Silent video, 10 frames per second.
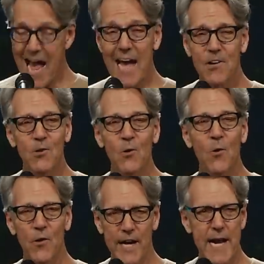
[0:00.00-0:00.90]
had
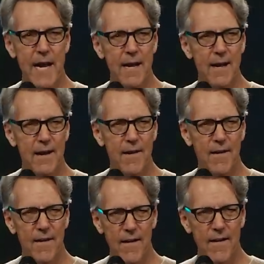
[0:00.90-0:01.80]
glory,
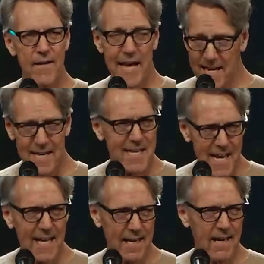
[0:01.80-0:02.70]
and it
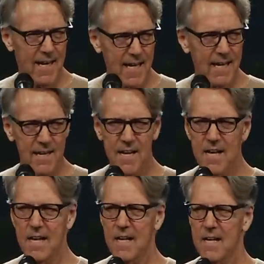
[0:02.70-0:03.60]
did. Again,
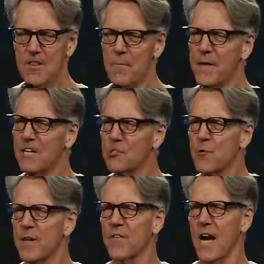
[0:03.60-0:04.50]
the
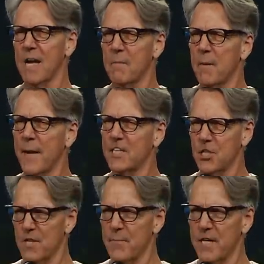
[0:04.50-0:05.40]
ministry of
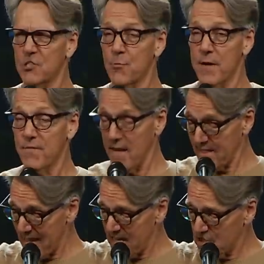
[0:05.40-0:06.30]
condemnation, the ministry of
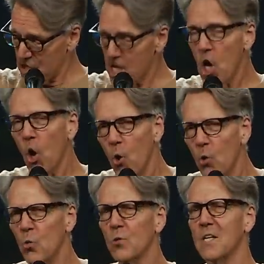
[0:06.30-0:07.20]
death, that is the
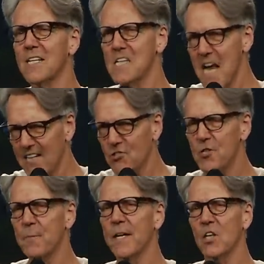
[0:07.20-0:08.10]
Old
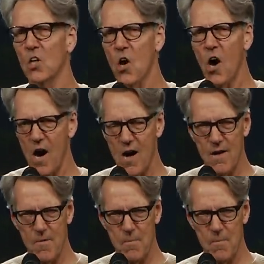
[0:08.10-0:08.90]
Testament law.